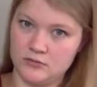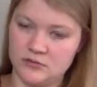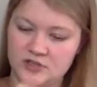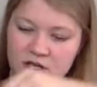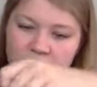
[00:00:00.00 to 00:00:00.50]

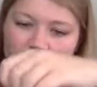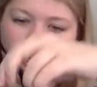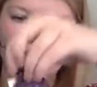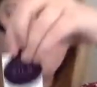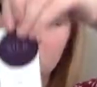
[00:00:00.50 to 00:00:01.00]
it's
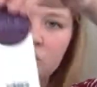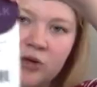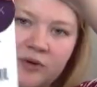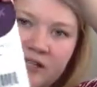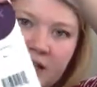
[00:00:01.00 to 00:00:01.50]
hiding,
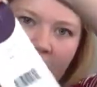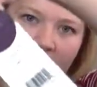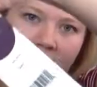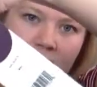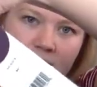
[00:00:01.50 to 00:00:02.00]
new with
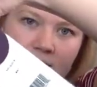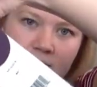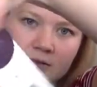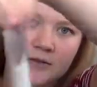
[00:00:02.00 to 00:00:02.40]
tags.